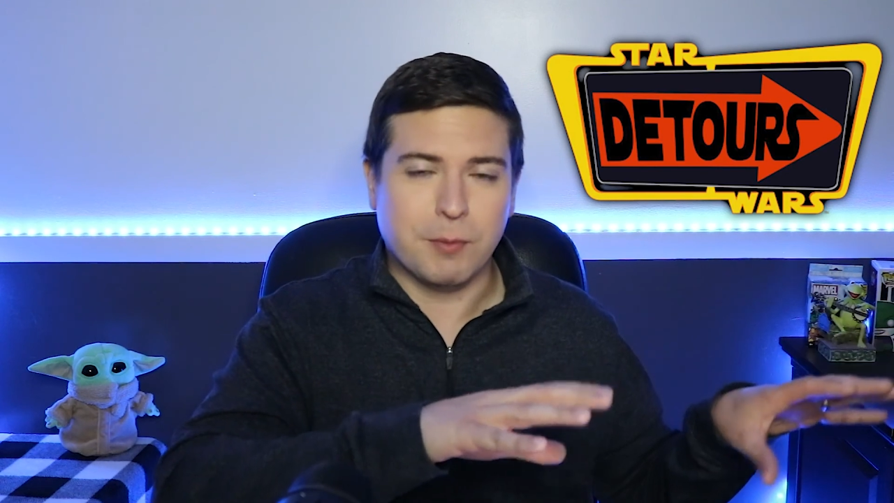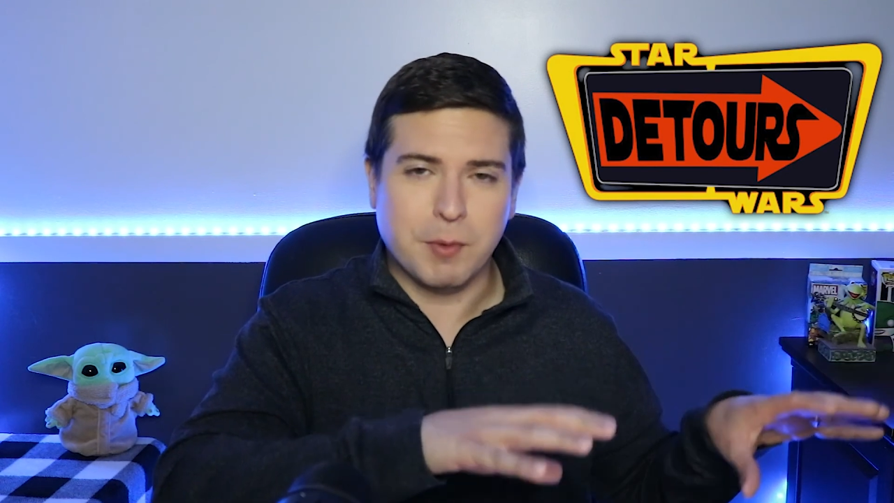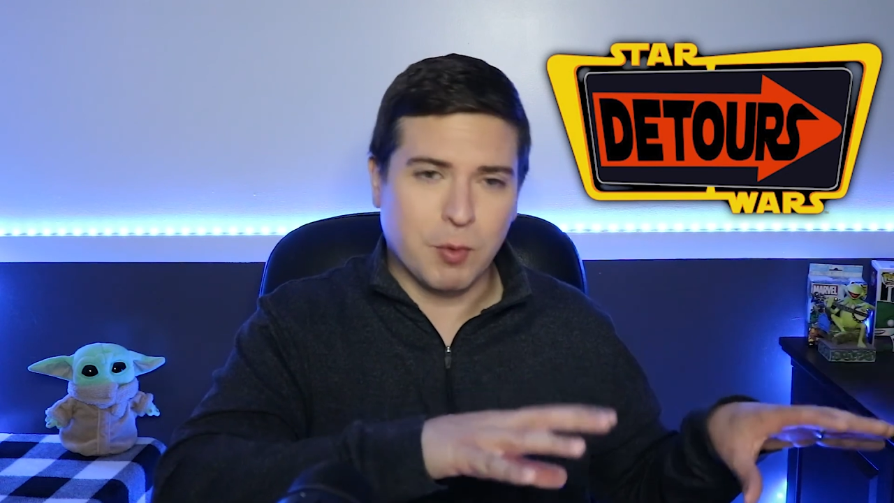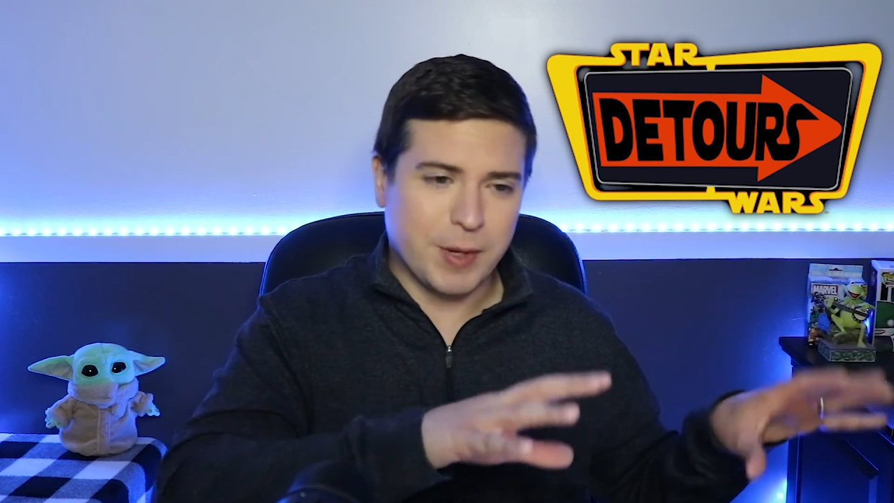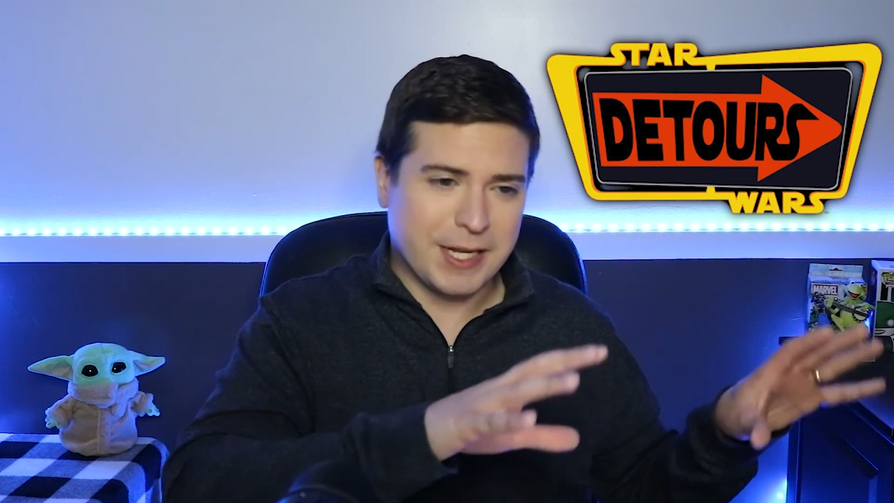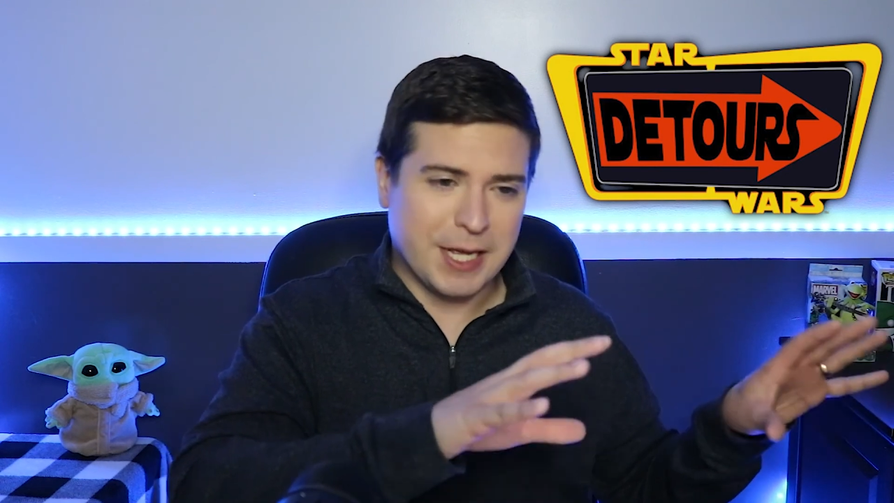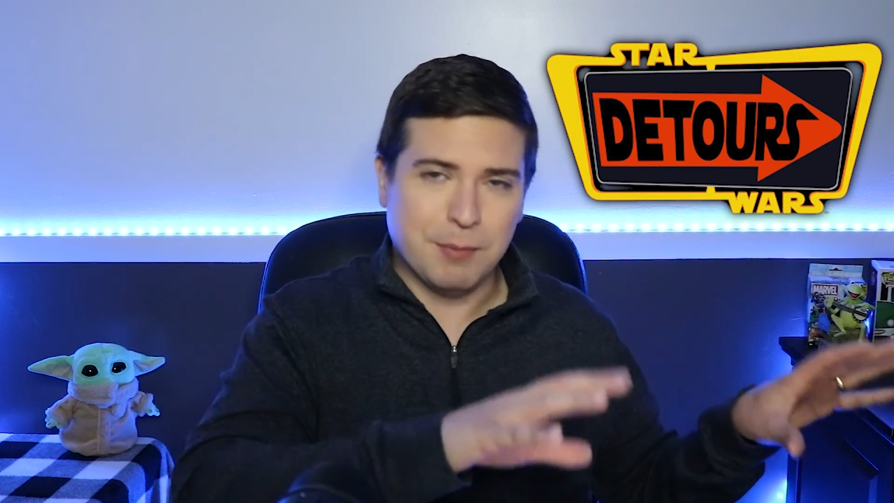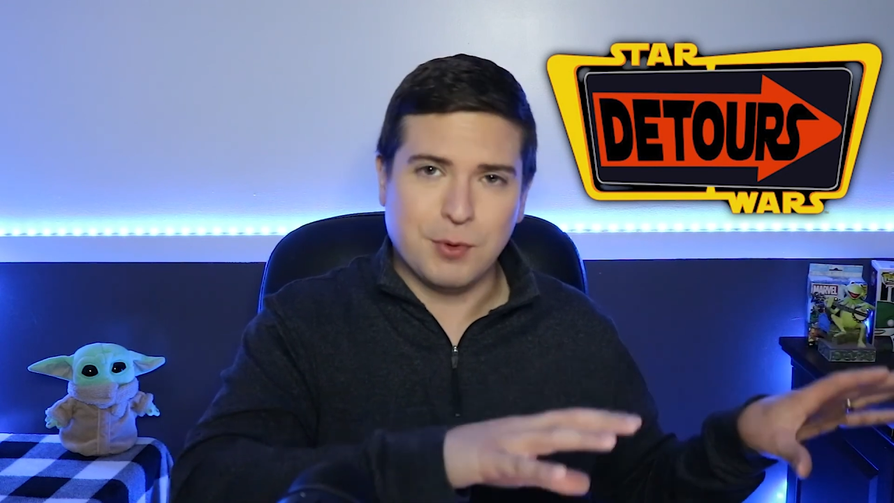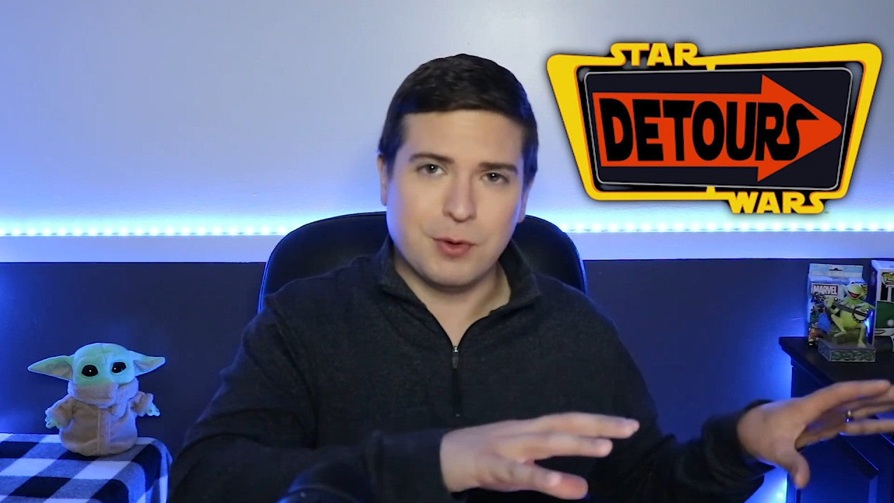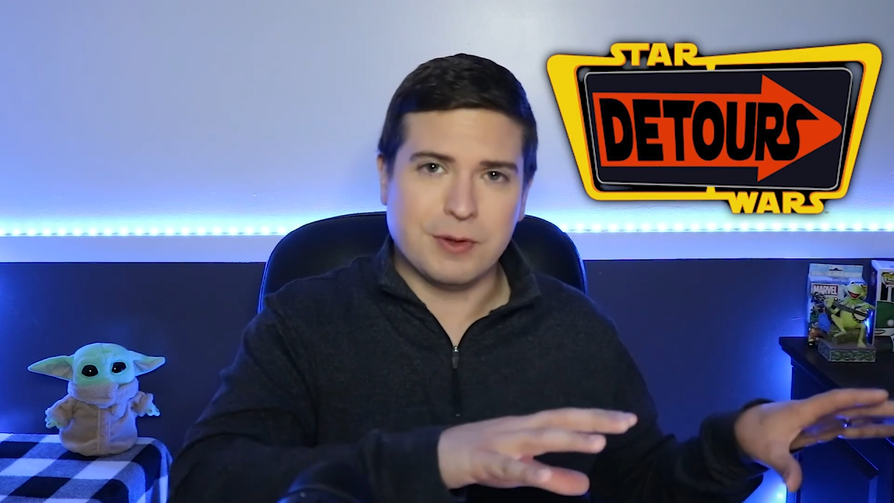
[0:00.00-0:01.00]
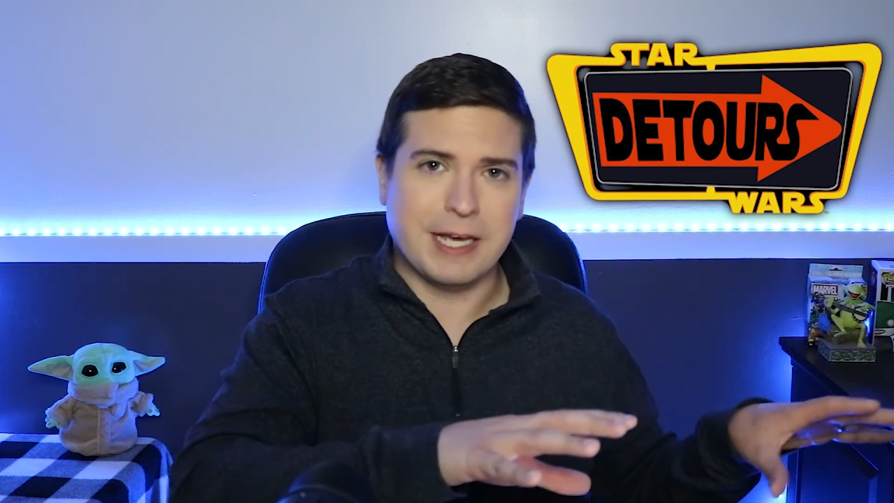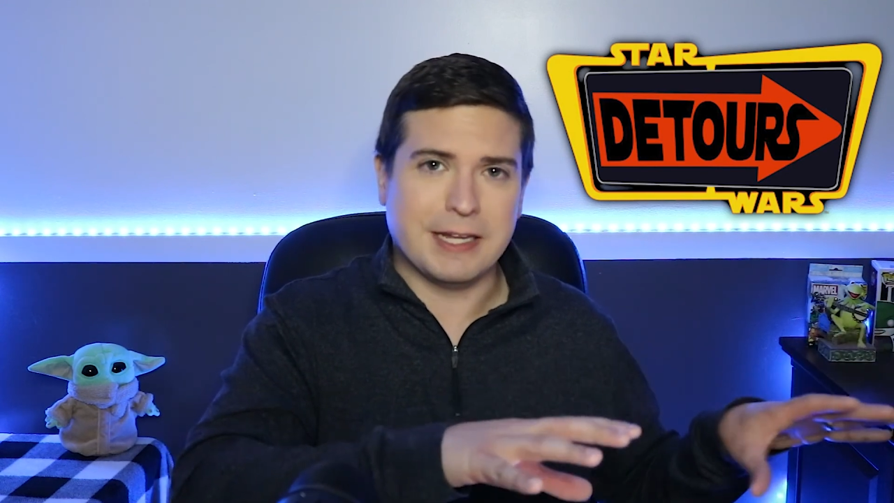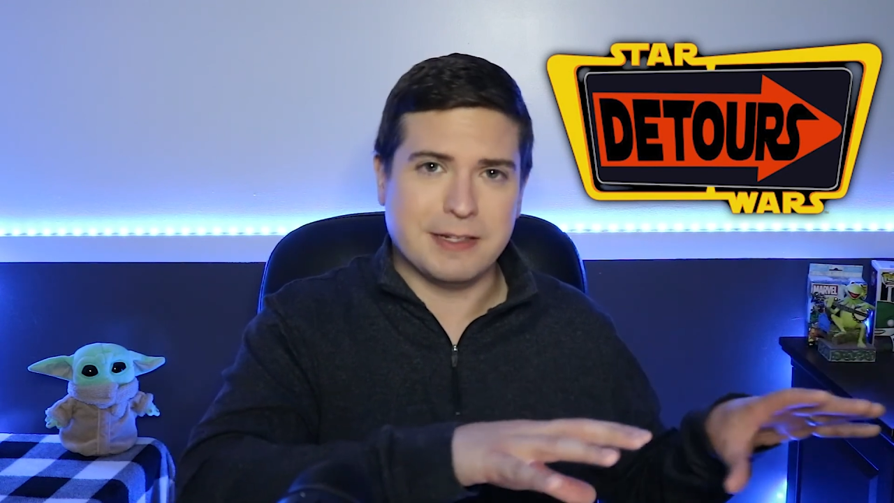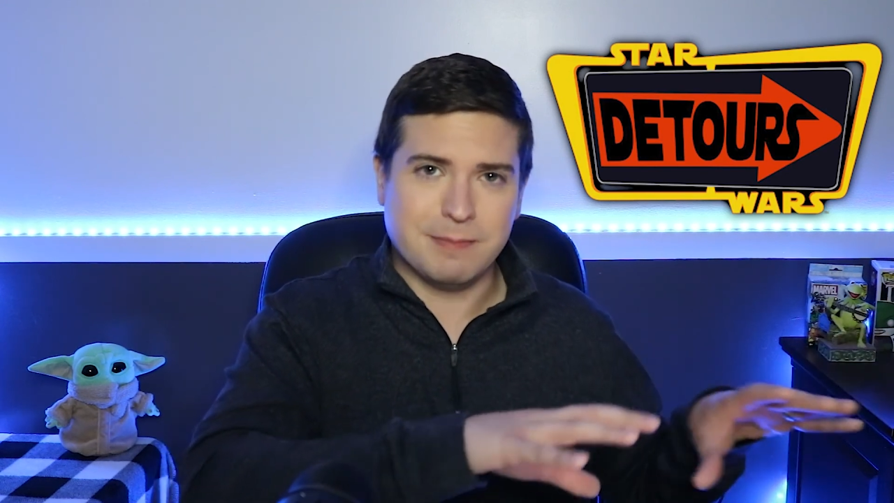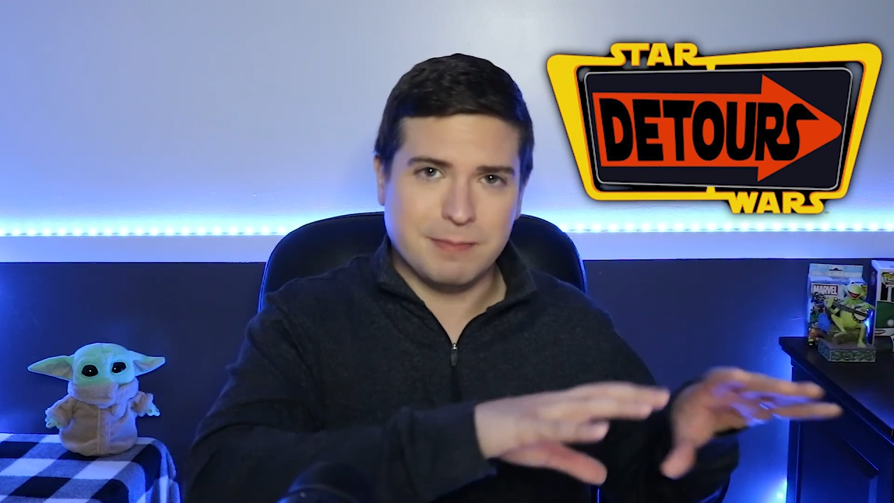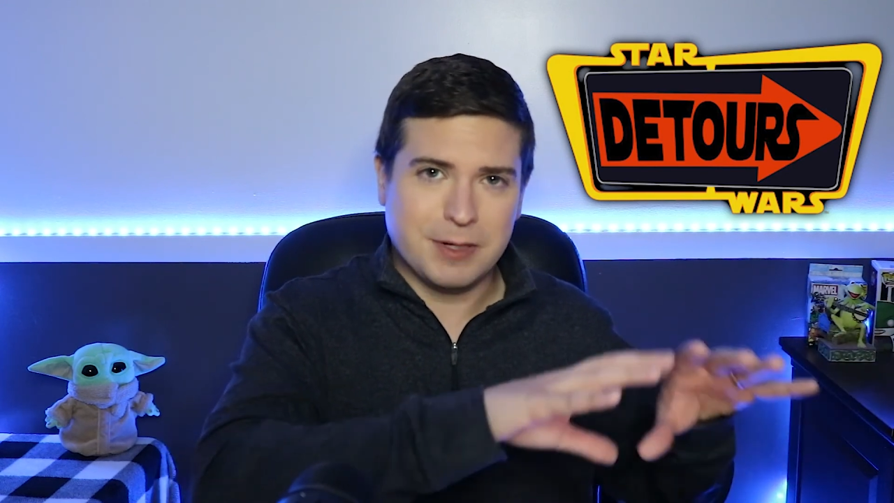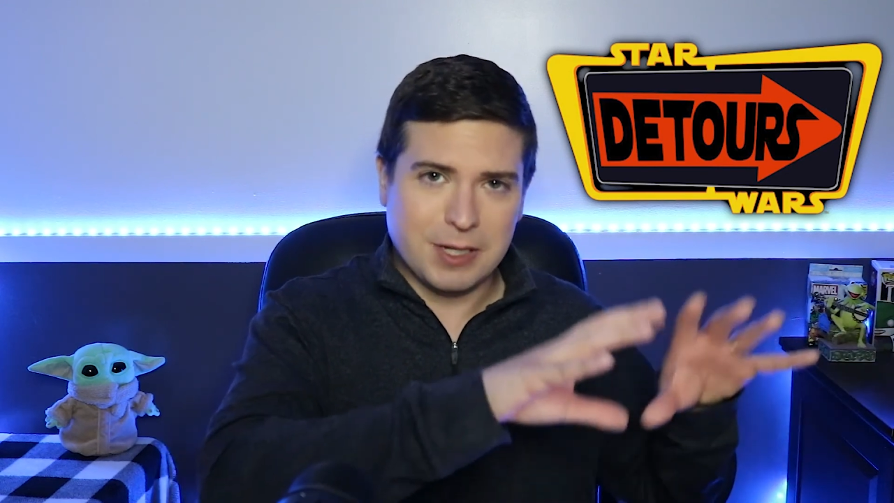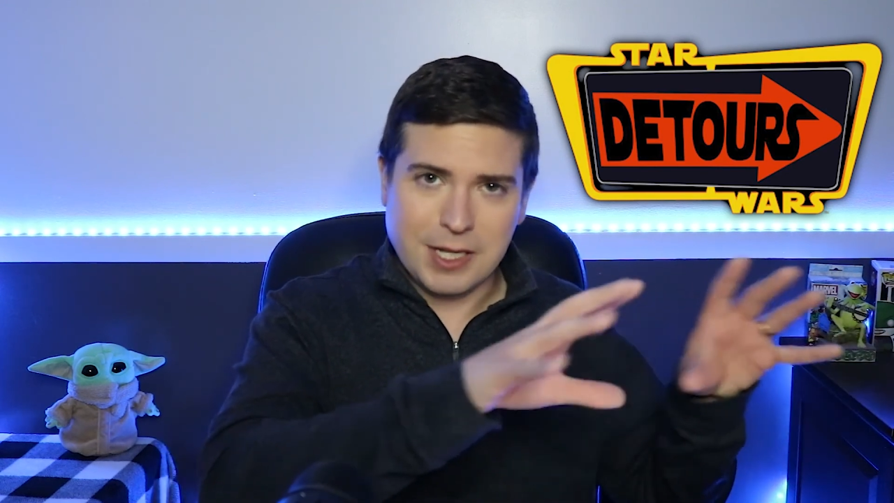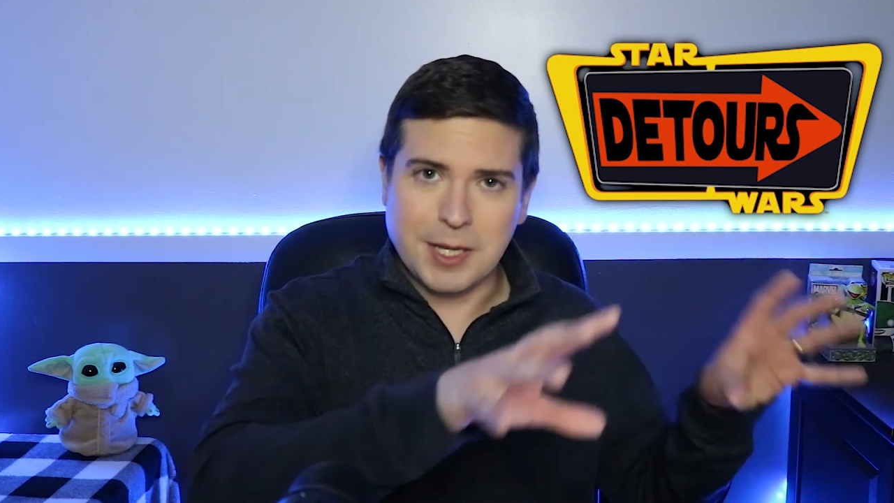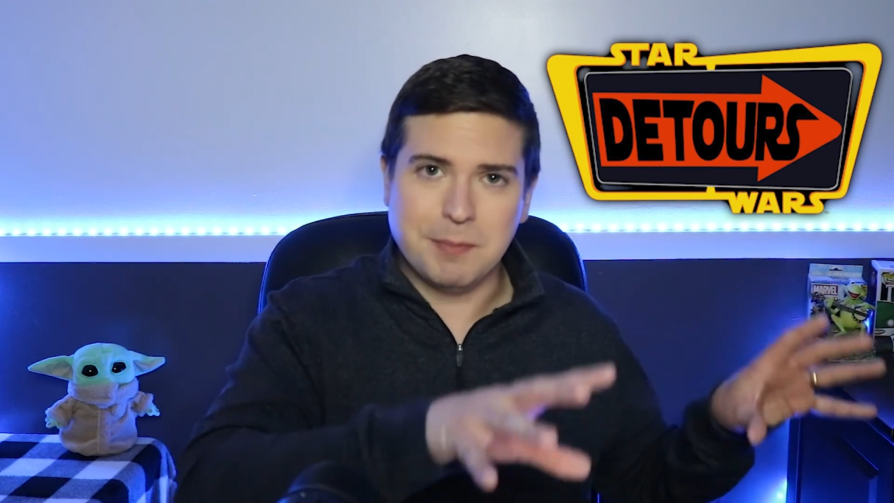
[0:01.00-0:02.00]
Remember when Deadpool, that
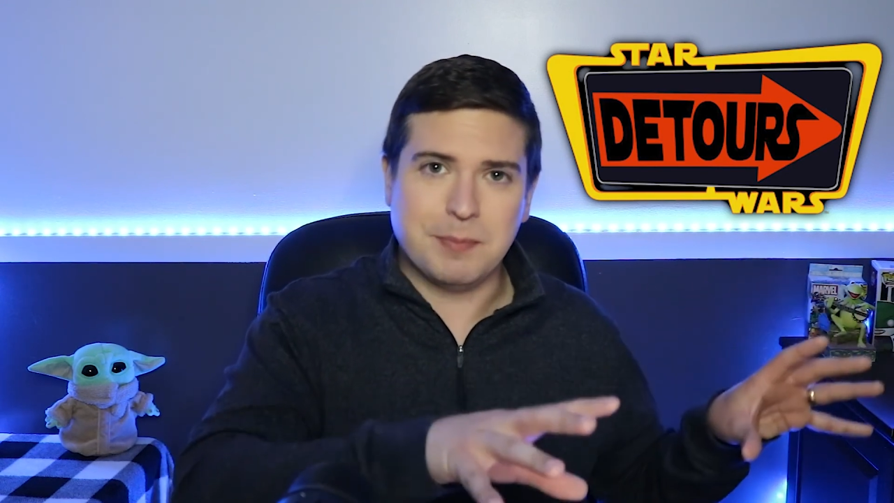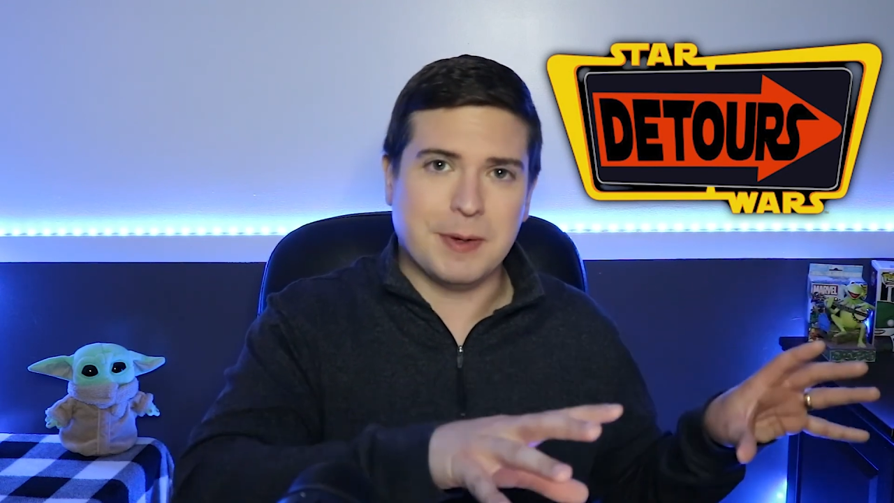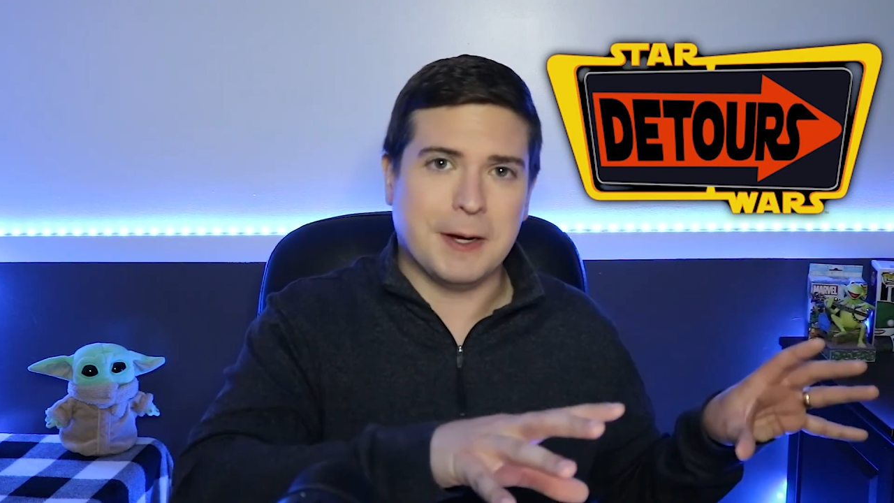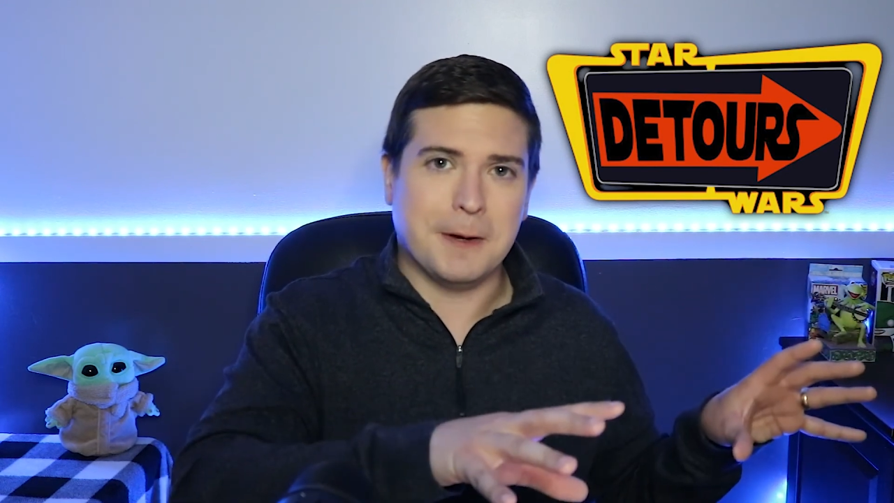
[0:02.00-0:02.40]
clip